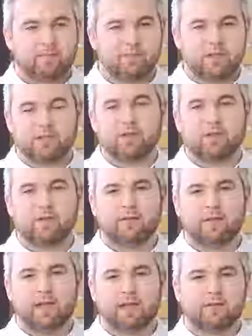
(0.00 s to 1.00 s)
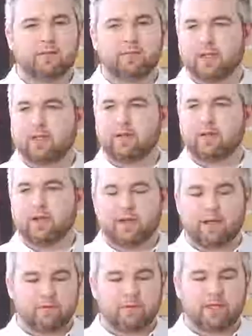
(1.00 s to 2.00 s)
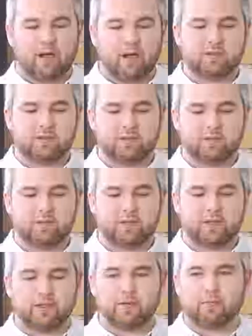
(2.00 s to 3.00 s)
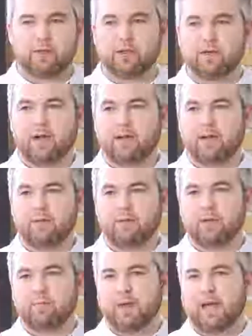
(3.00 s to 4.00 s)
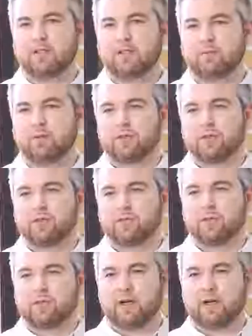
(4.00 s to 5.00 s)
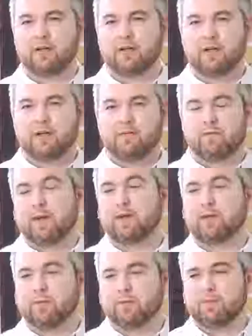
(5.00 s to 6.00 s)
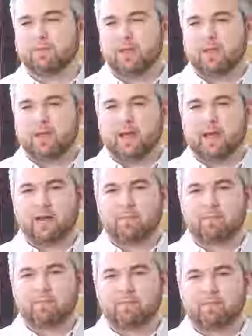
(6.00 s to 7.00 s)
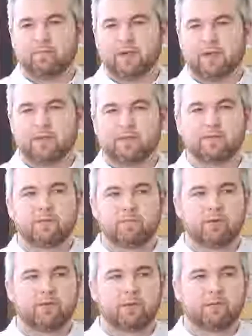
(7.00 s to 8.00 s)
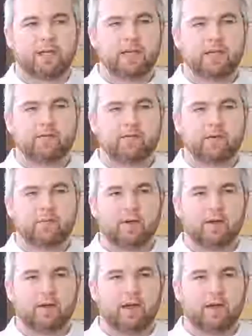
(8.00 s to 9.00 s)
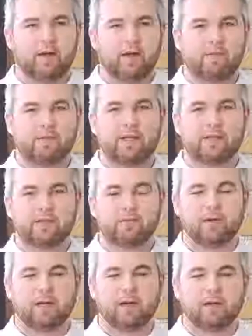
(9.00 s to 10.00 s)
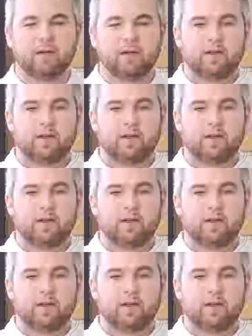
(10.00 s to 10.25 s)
digital, and something that you kind of have to be conscious of when you're managing budgets which are variable, because we've moved in media from a place where